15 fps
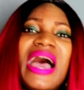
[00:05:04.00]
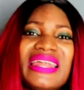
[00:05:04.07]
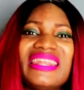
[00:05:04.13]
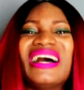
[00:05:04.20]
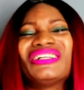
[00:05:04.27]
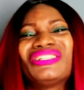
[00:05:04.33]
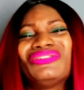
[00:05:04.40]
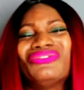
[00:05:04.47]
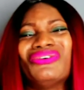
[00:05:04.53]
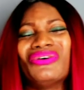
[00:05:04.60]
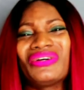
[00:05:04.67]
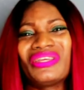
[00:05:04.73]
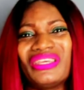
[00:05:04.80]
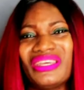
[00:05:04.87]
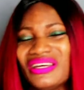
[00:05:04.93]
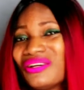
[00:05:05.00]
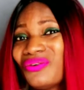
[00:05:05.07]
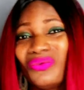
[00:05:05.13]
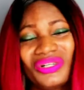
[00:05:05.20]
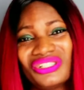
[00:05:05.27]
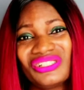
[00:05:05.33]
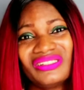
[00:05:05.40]
And as for Kerry
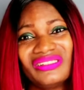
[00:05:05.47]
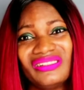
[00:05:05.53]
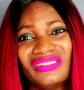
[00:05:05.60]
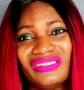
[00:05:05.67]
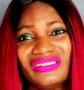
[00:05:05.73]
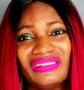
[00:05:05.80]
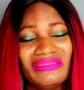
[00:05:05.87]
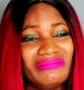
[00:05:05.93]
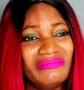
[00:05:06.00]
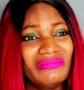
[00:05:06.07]
Washington,